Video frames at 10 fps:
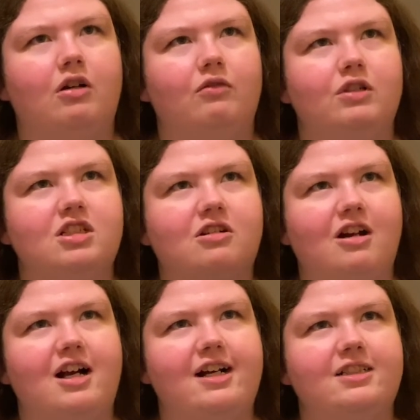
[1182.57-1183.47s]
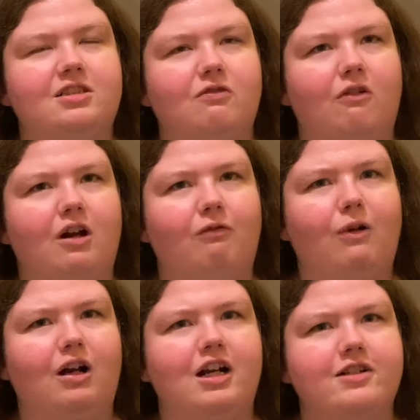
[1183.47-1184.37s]
stress or
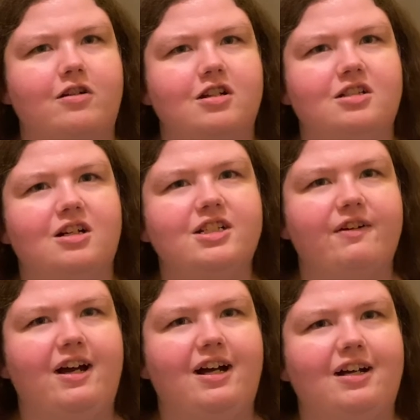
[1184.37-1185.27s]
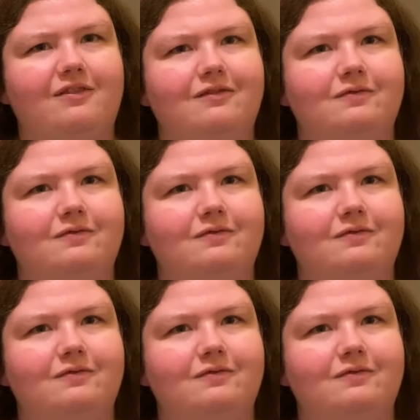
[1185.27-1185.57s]
worries or concerns you have.